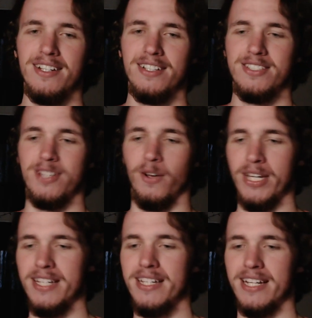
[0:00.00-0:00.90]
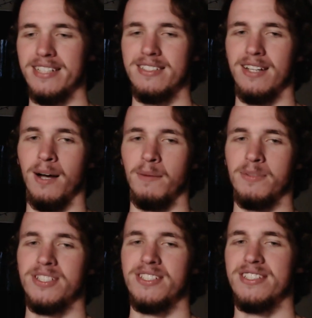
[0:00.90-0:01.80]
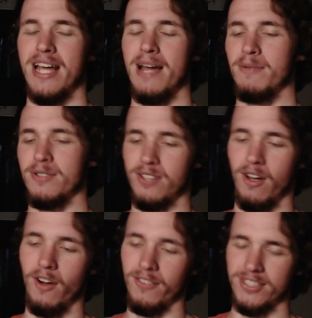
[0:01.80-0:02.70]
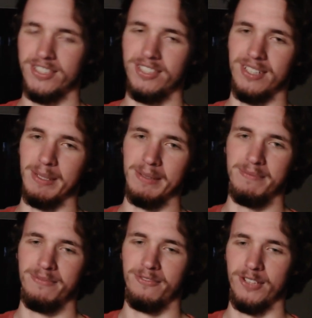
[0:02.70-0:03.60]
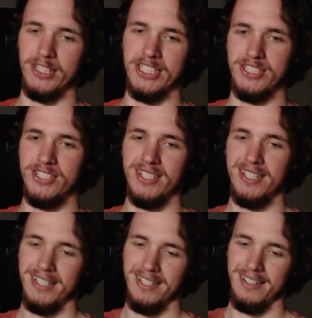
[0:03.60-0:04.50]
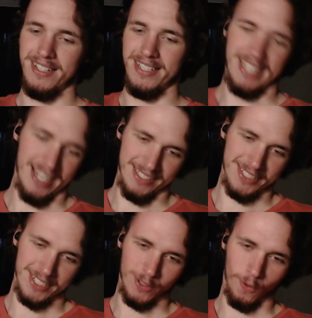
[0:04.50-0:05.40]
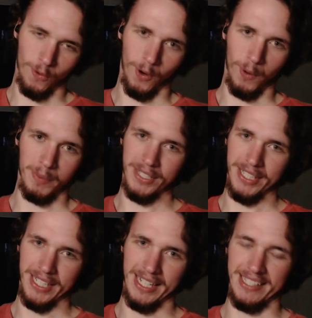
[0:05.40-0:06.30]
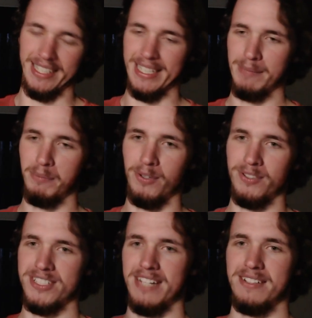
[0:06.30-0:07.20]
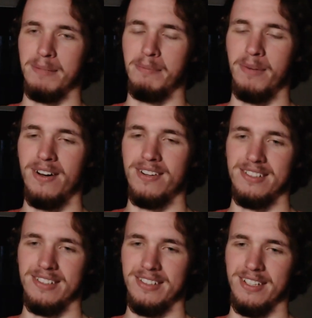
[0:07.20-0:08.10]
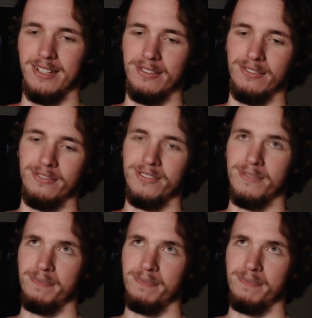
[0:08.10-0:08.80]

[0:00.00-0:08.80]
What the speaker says: So he gets up, stammers over to the fridge, yanks the door open, and he pulls out a bottle of